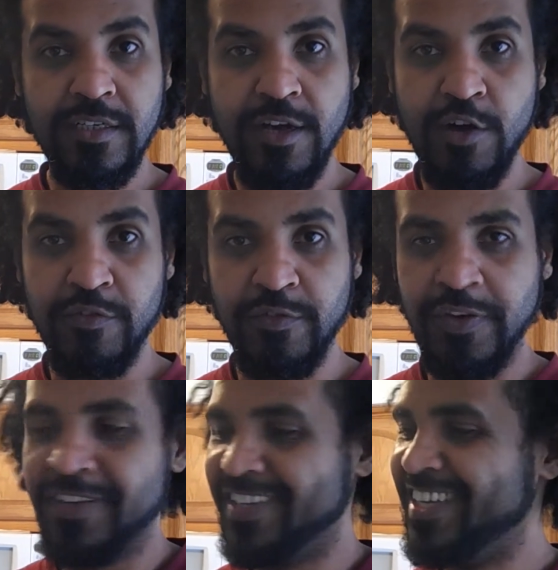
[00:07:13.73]
of
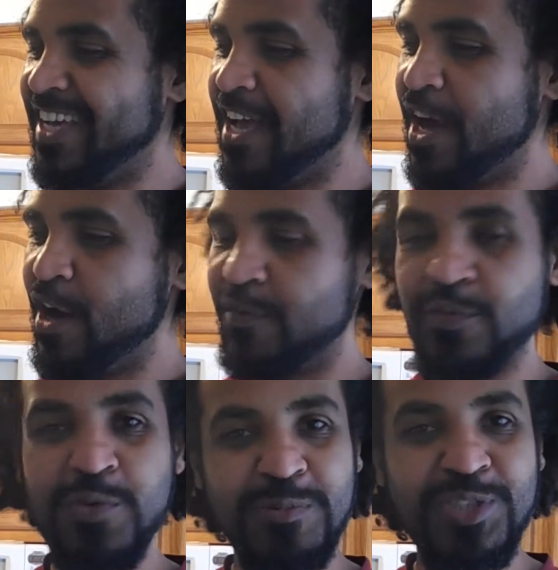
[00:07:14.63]

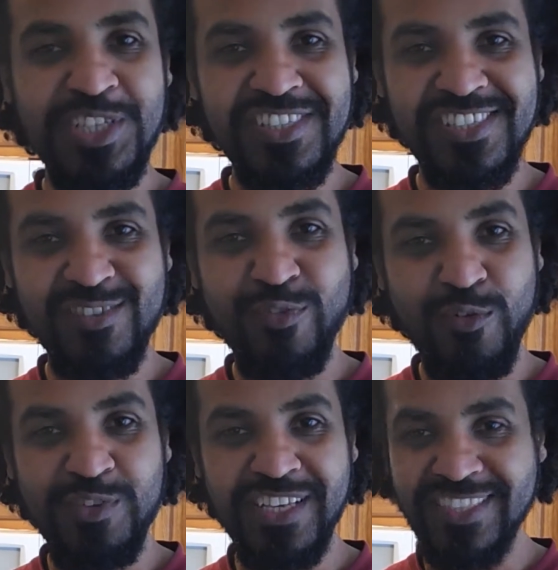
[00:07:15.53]
cream cheeses for
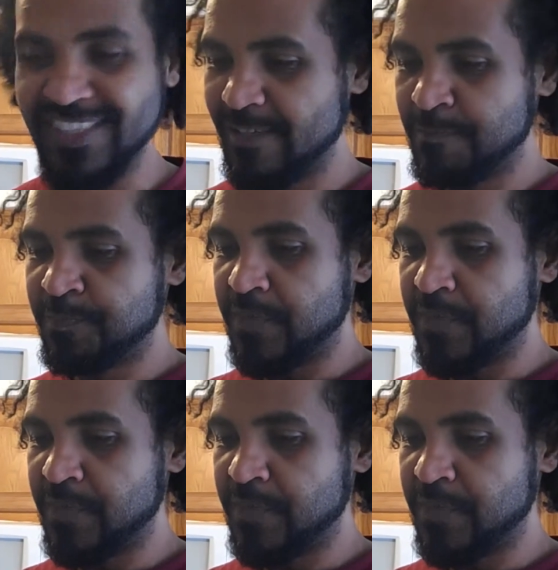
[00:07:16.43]
vegans.